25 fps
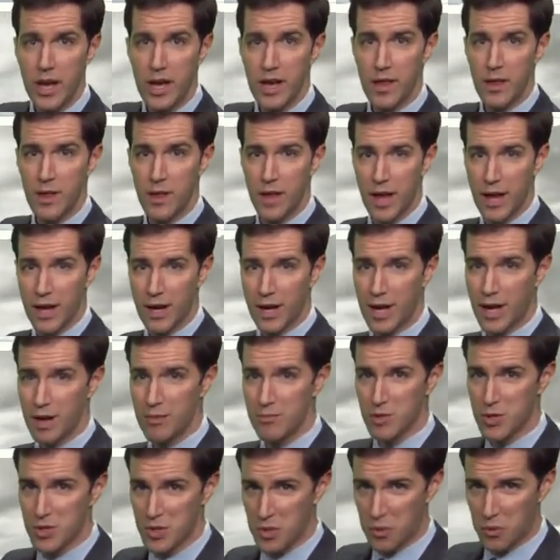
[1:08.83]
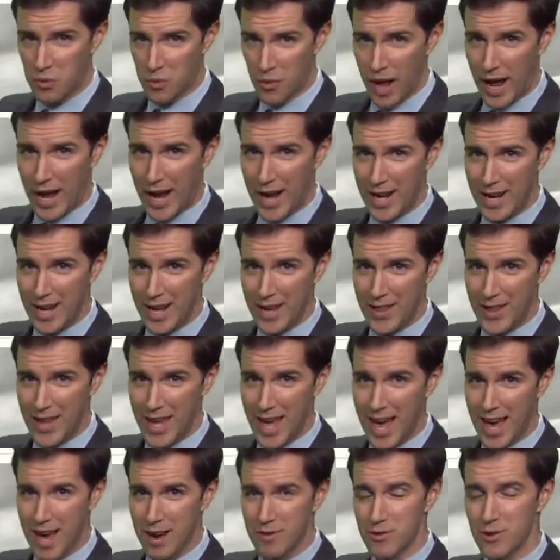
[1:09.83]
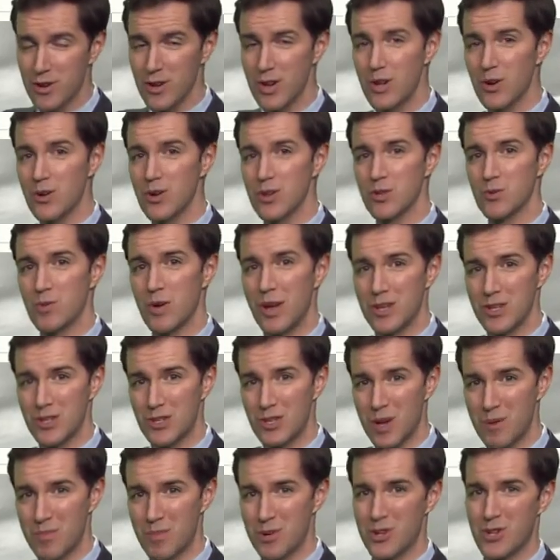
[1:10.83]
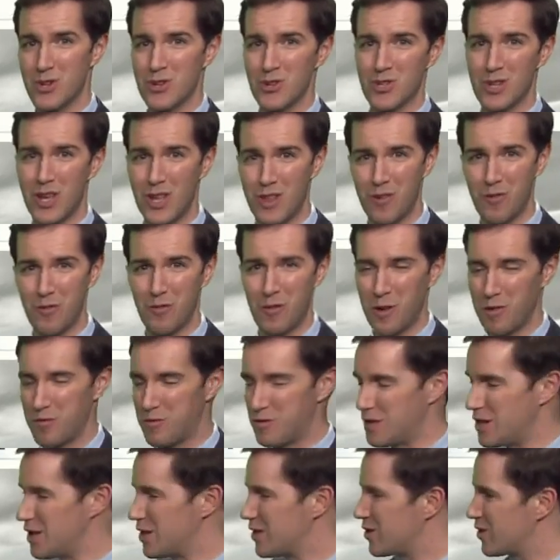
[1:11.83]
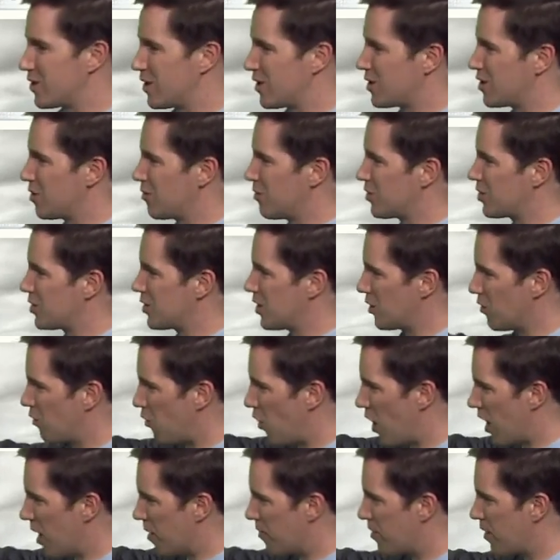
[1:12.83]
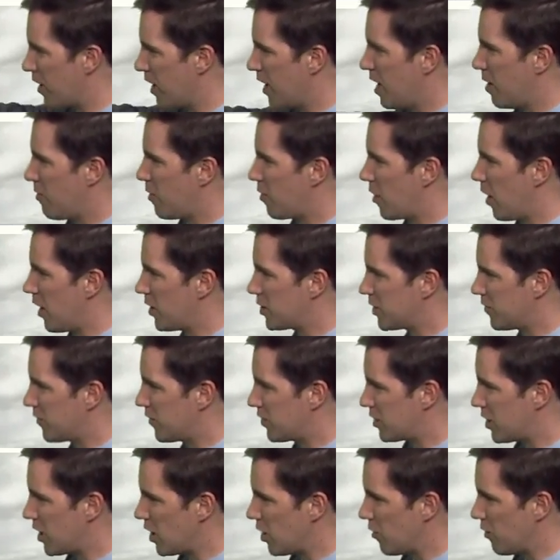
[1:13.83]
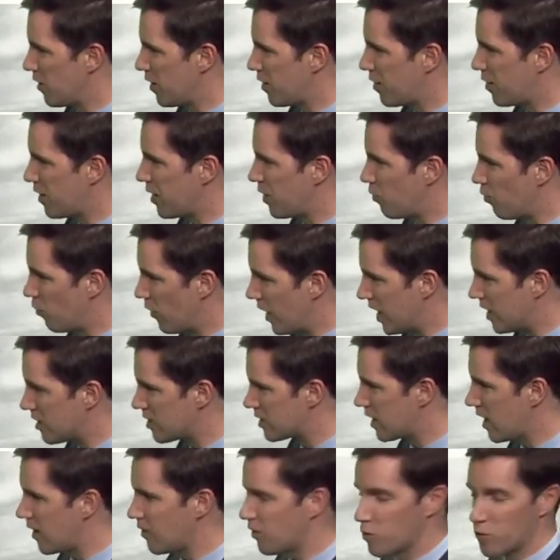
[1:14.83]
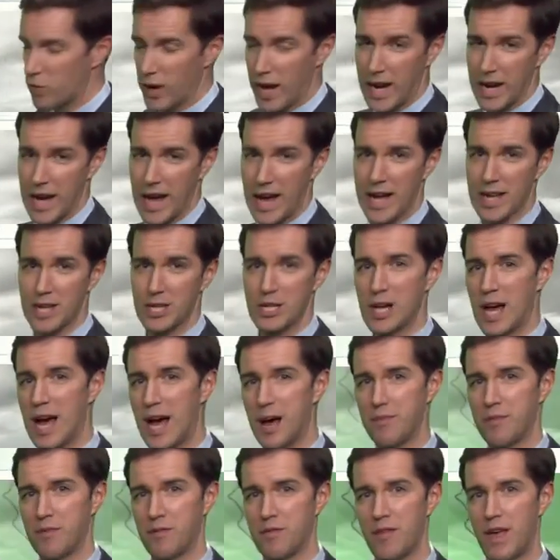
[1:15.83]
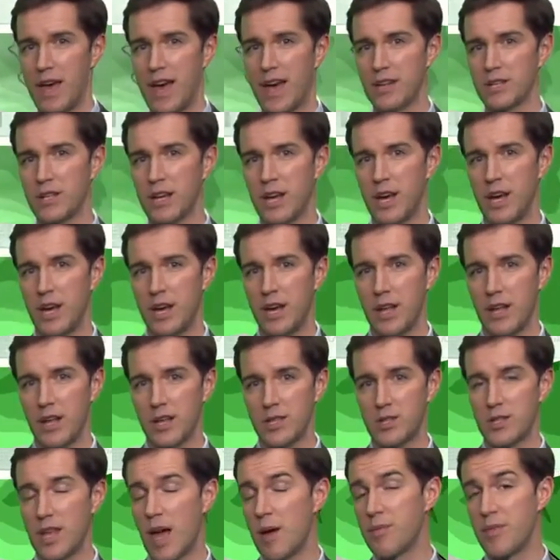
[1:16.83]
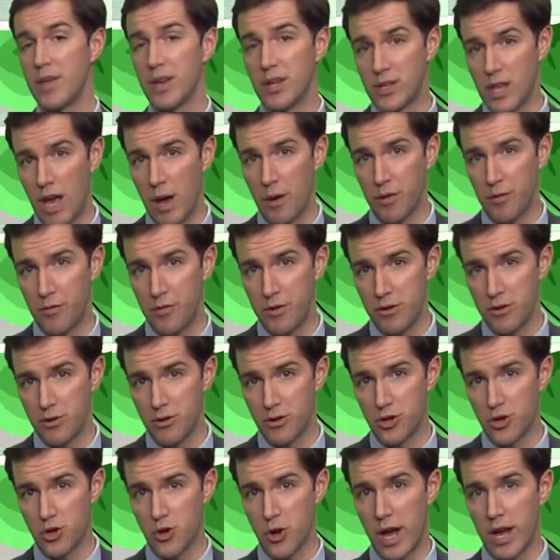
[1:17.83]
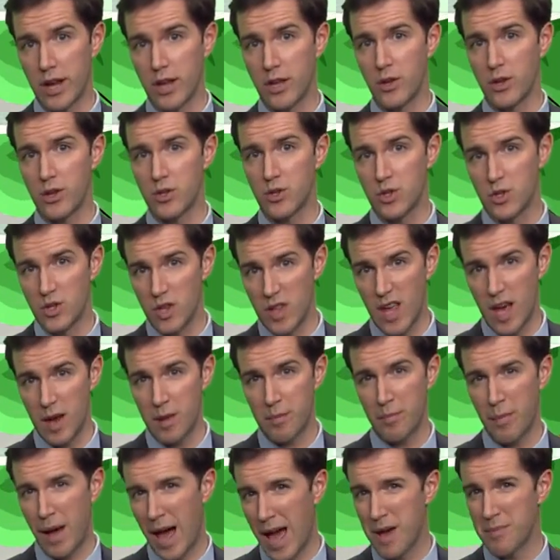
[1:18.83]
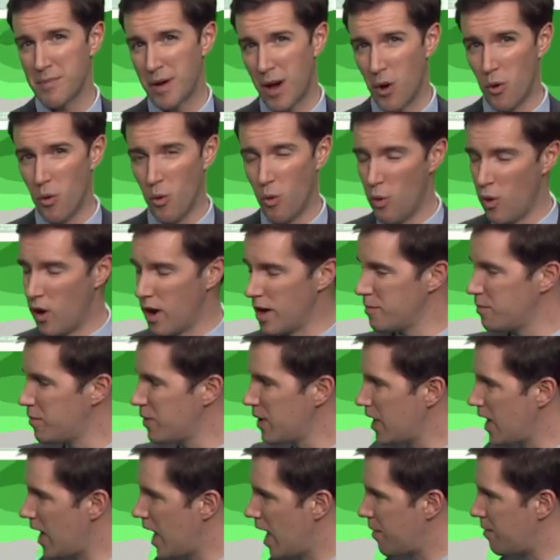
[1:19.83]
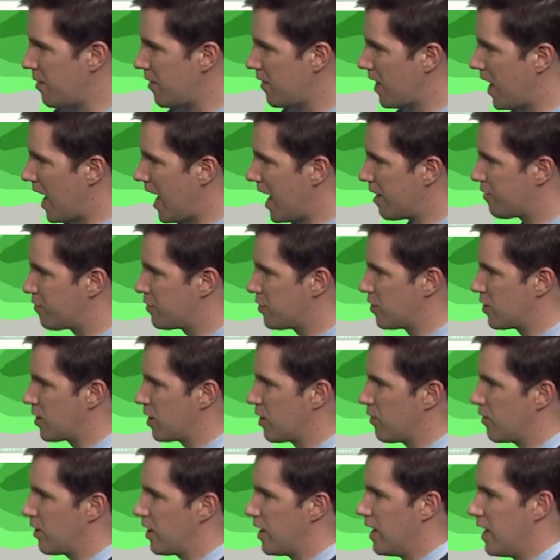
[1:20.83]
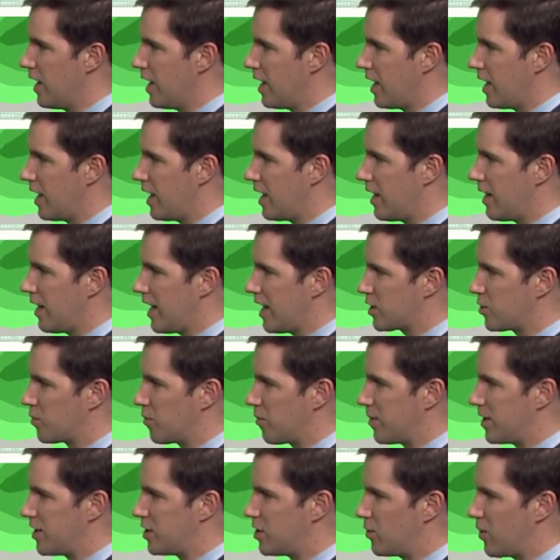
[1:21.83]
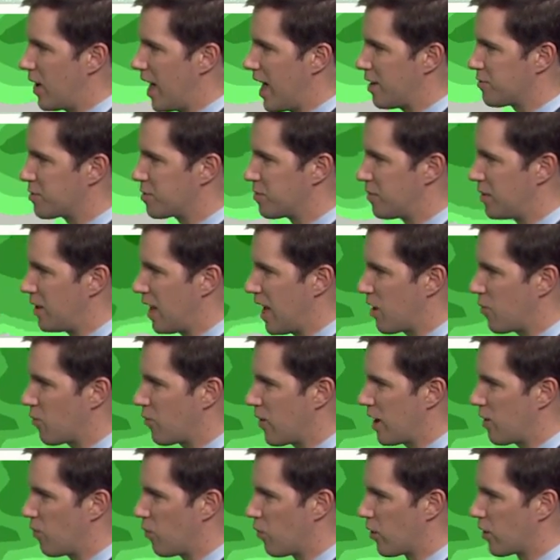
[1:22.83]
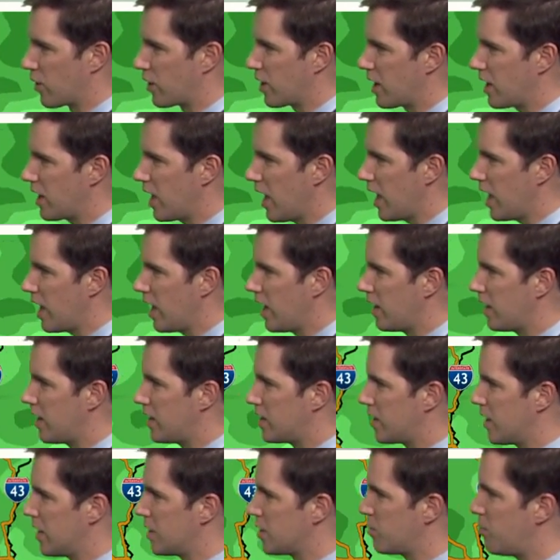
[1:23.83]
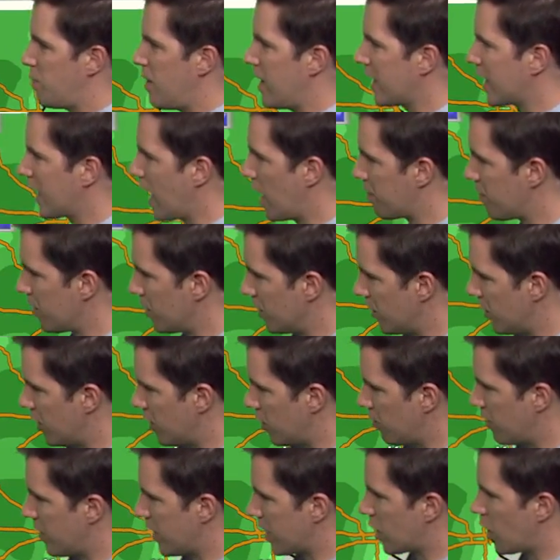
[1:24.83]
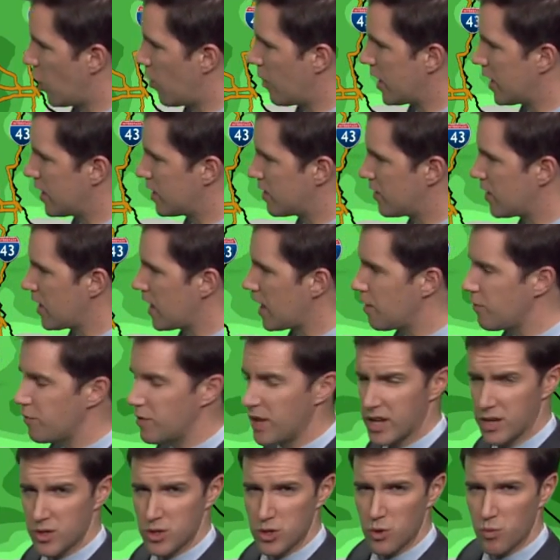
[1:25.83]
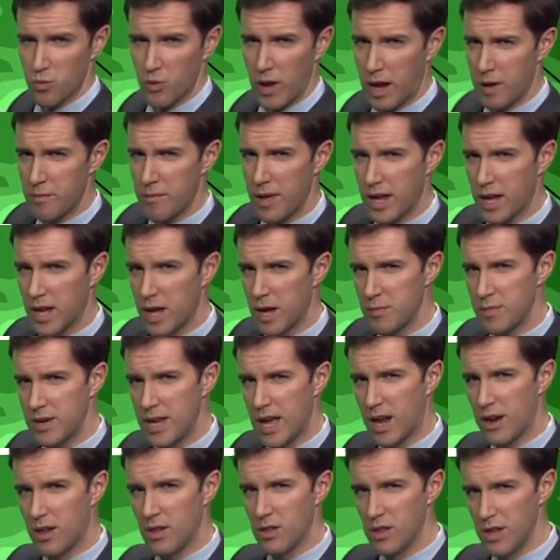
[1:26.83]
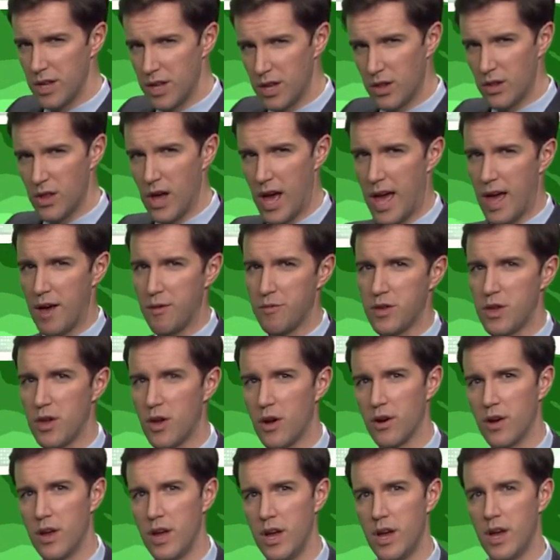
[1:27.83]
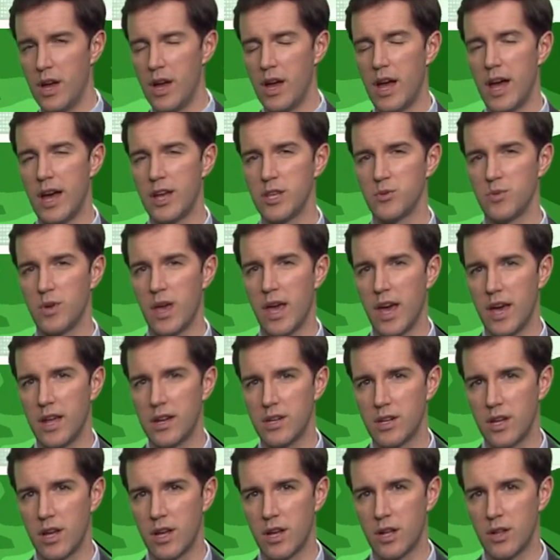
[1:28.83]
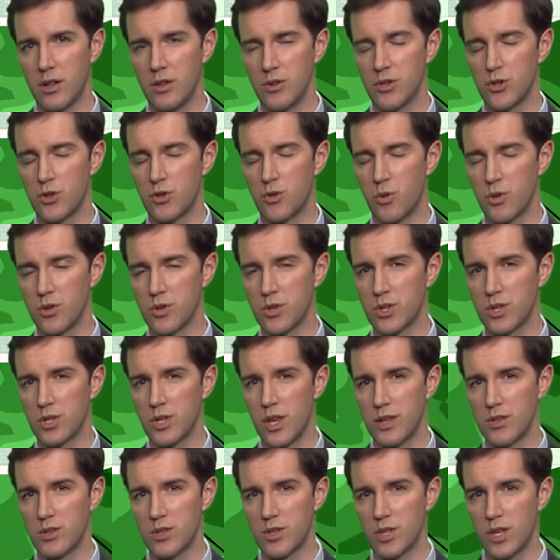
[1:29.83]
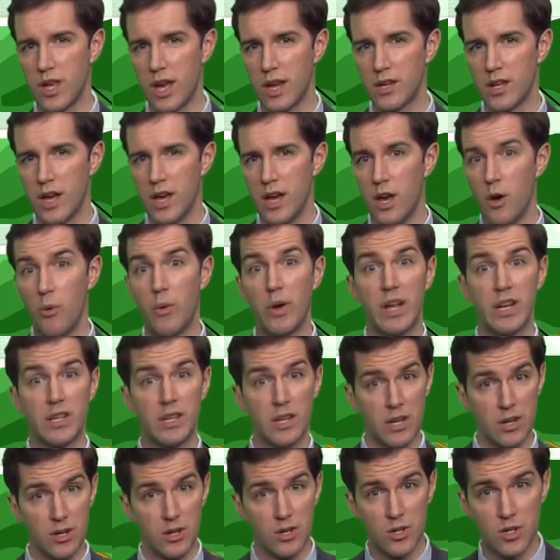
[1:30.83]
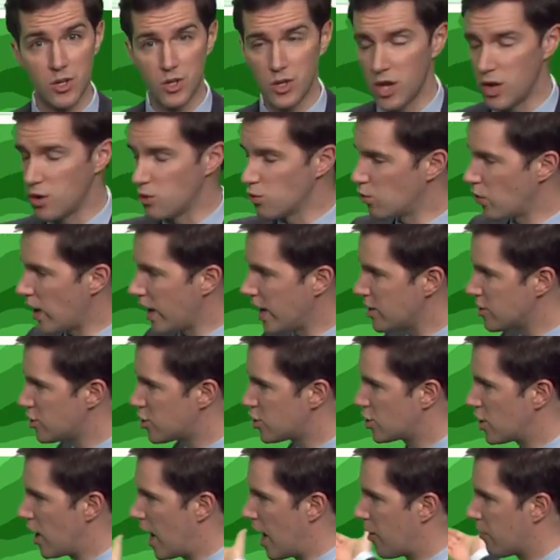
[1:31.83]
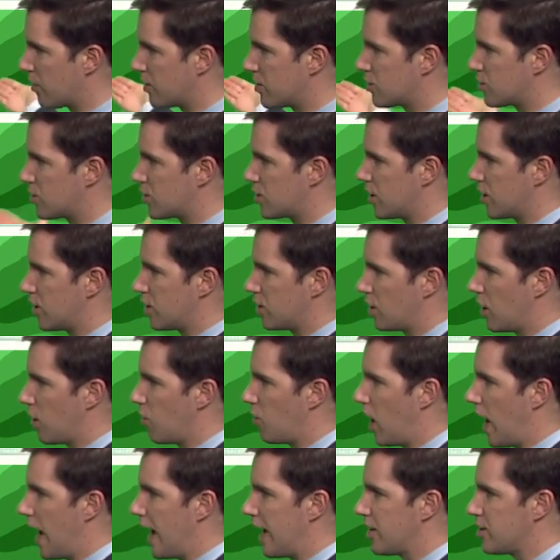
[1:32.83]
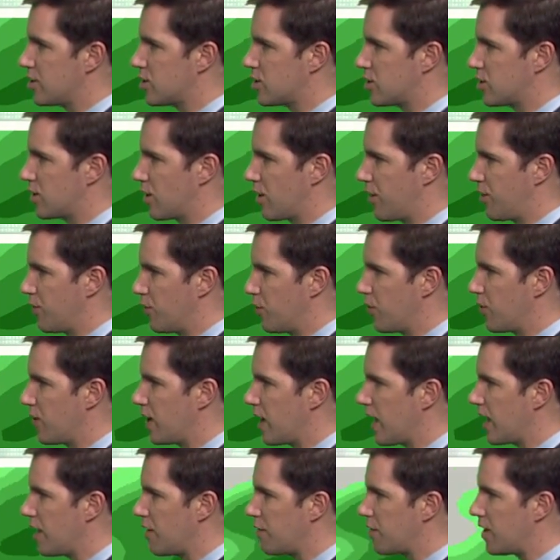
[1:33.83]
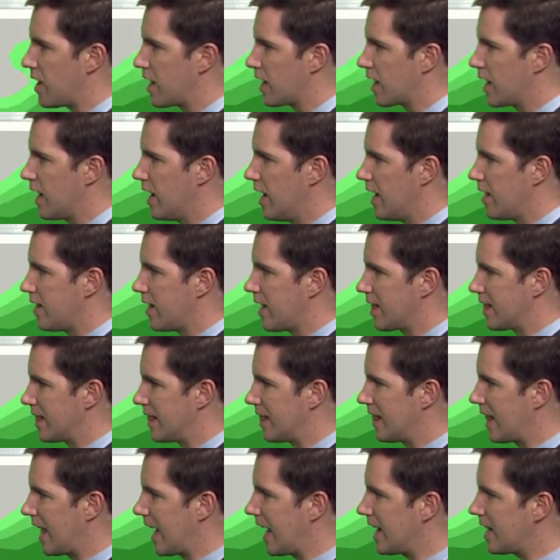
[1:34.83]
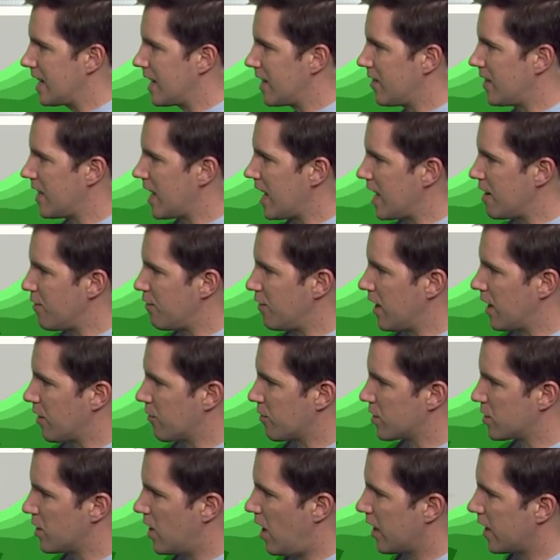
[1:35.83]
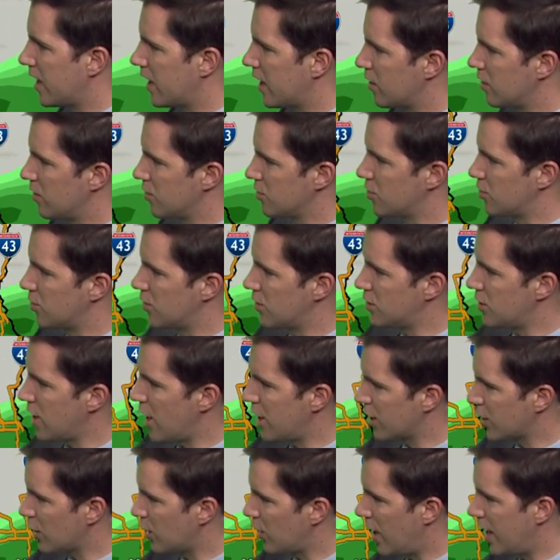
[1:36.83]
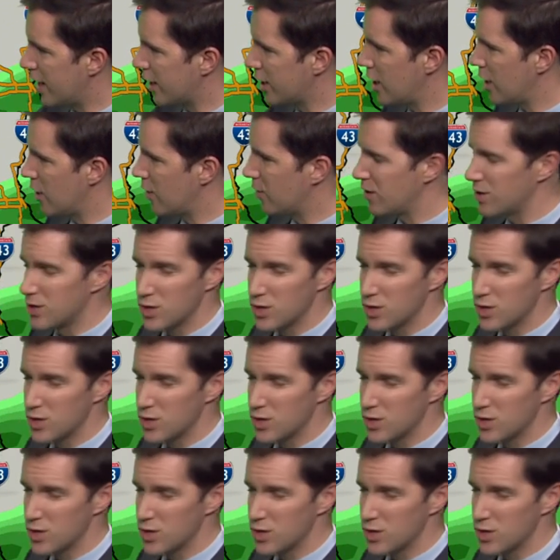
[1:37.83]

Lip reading: Then comes the rain in the afternoon, as well as temperatures in the 50s. So we'll see the warmth, but we also have to deal with the wind and the rain on top of that. Let's time things out with future track. You can see that by about 1 p.m. in the afternoon. That's when we do have some light rain working in. It does pick up a little bit going into the evening, so rain may come down a little heavier as we head closer towards sunset. We continue to see rain showers and no ice through the evening. Then late in the evening, we're talking closer to 10 o'clock here.